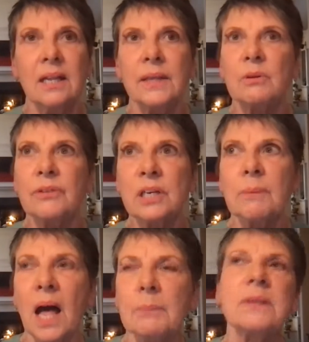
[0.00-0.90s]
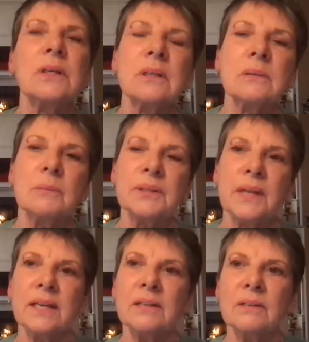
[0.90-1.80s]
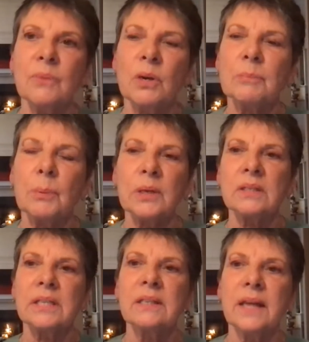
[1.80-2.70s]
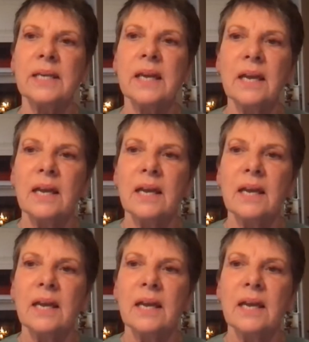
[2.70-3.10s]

They were very popular, but more importantly, they